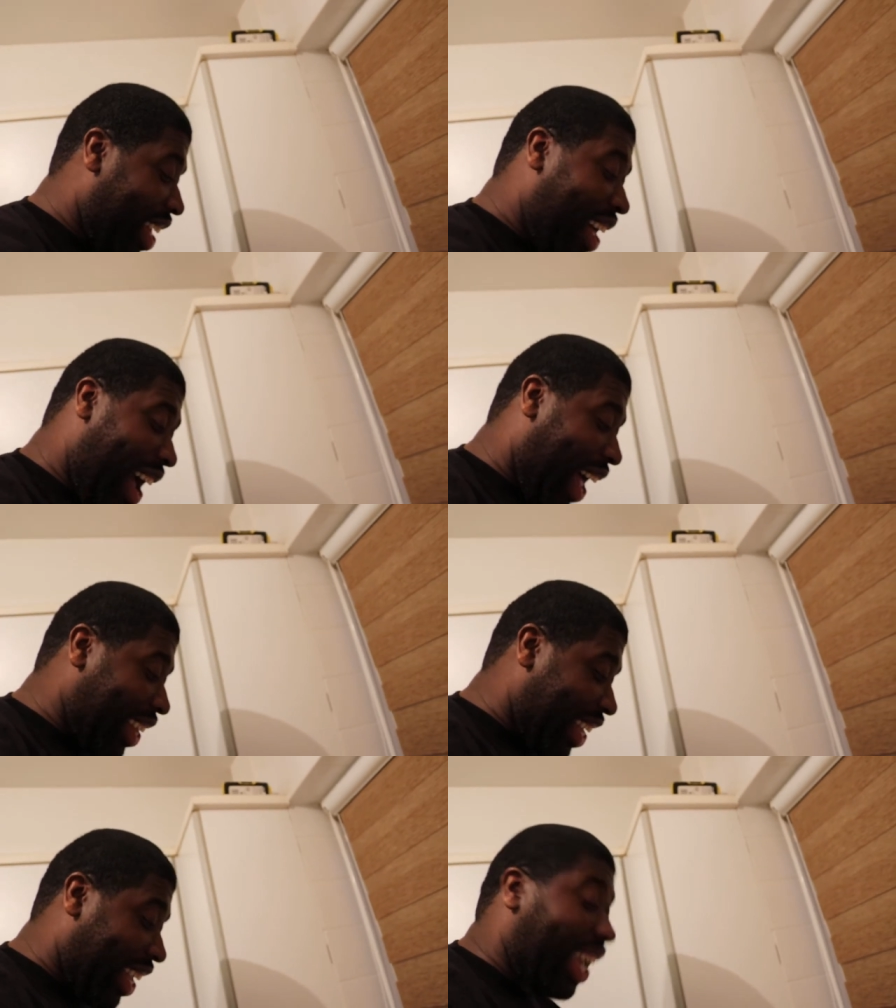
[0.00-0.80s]

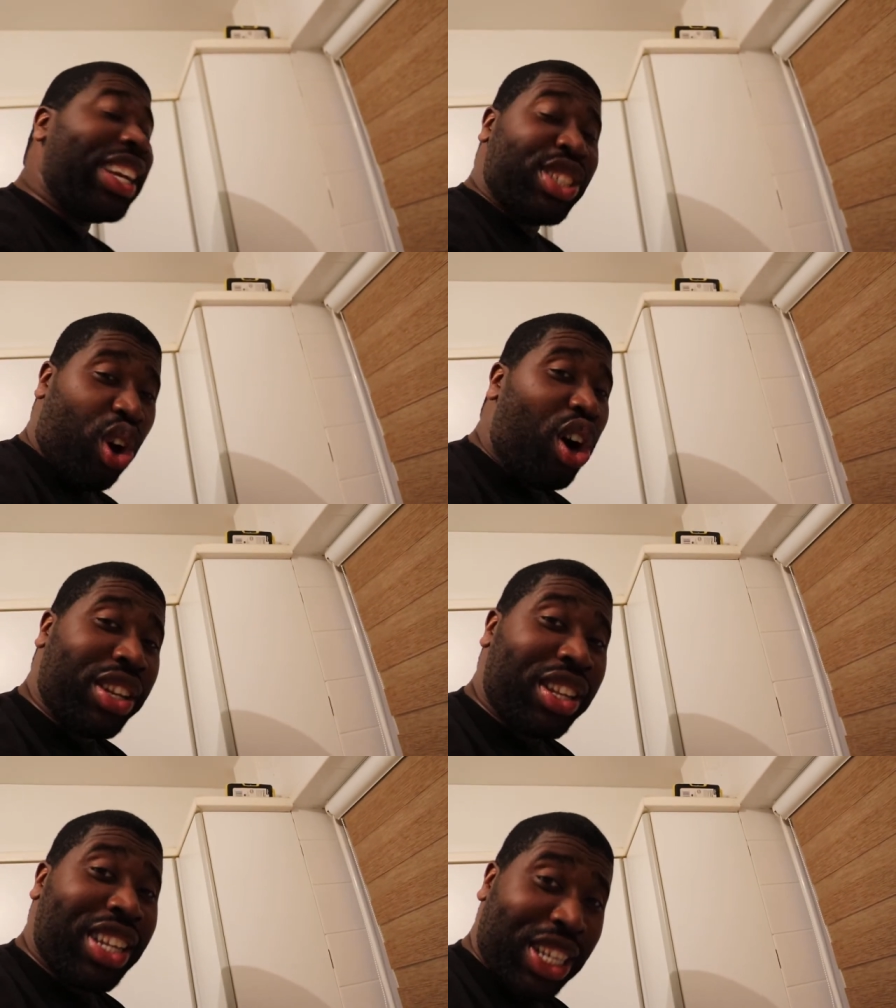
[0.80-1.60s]
Team Wife. It's
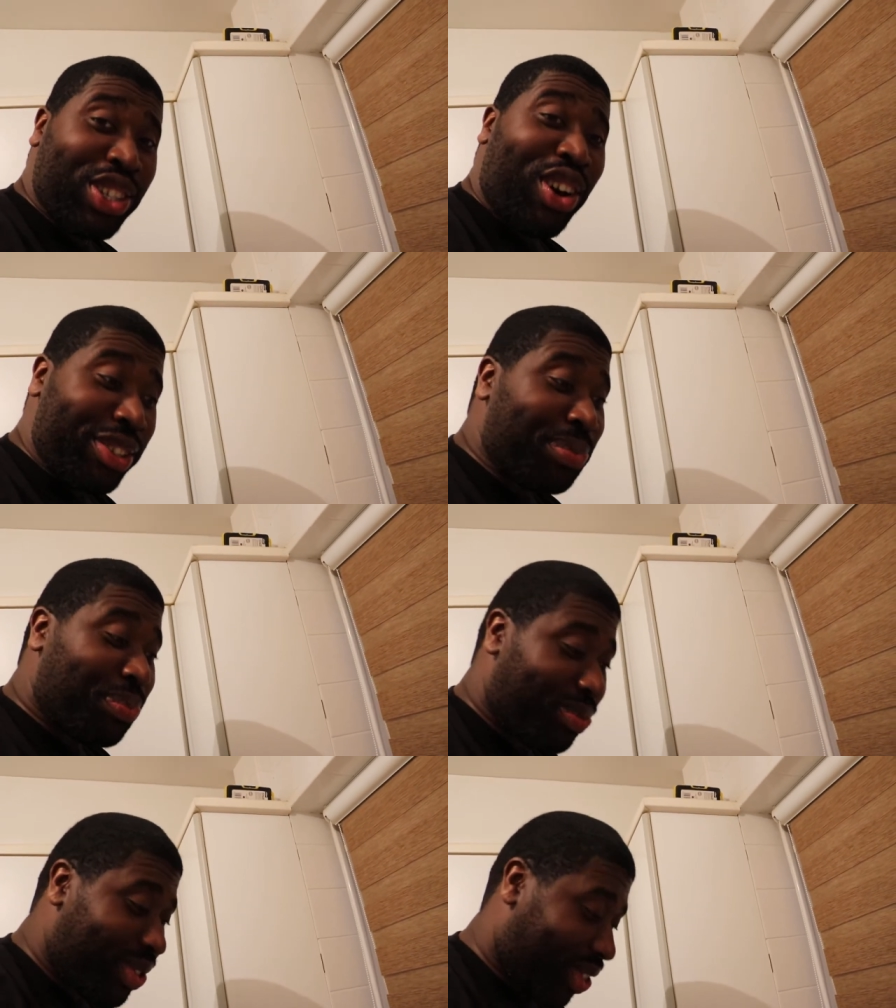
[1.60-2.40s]
on. It's on.
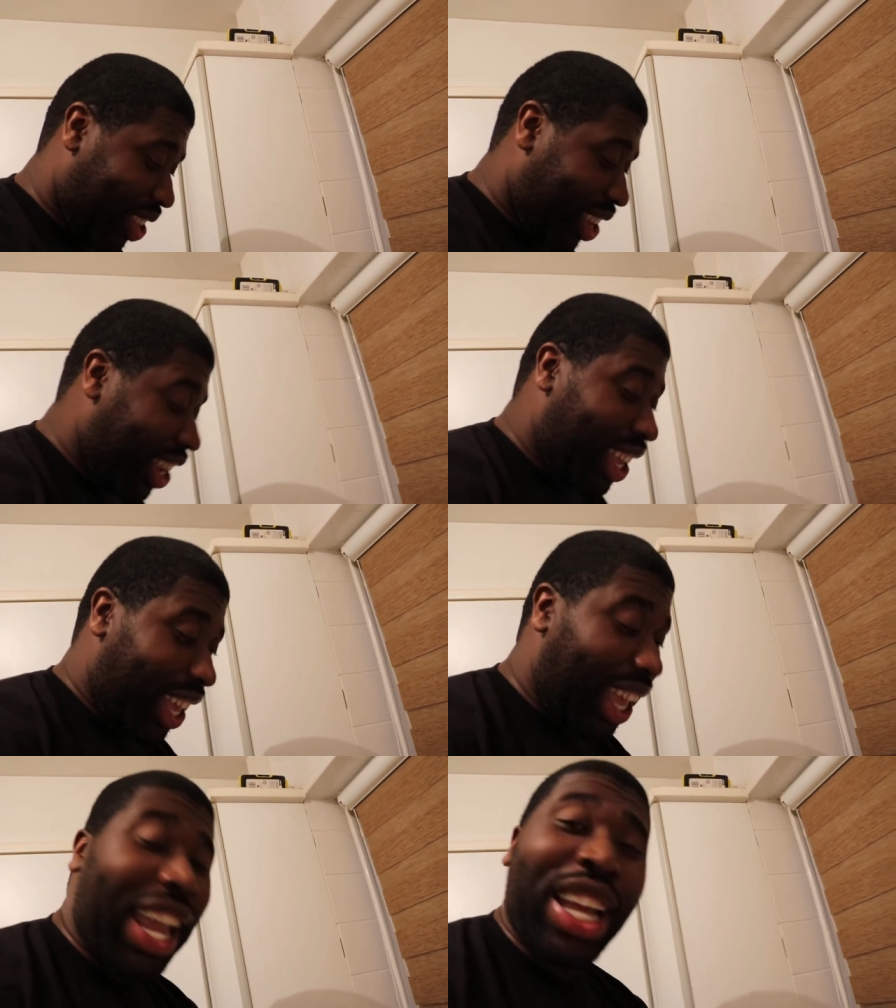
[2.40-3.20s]
Team
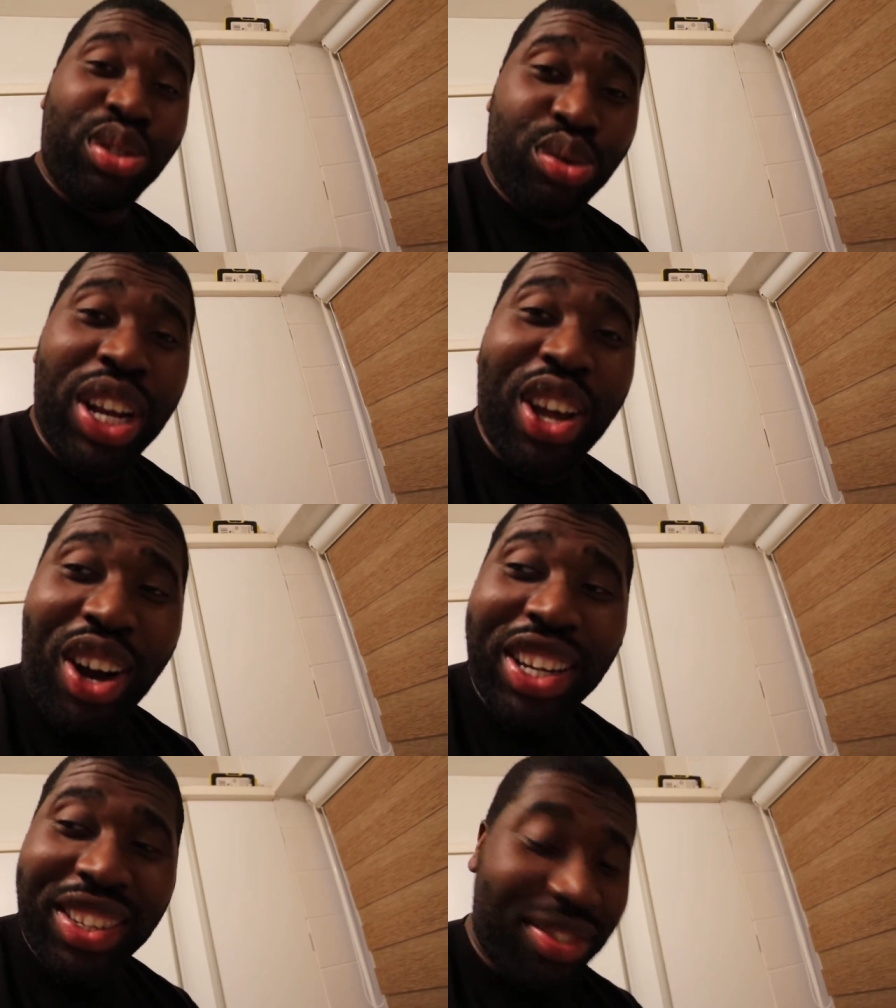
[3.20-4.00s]
Wife. It is really on.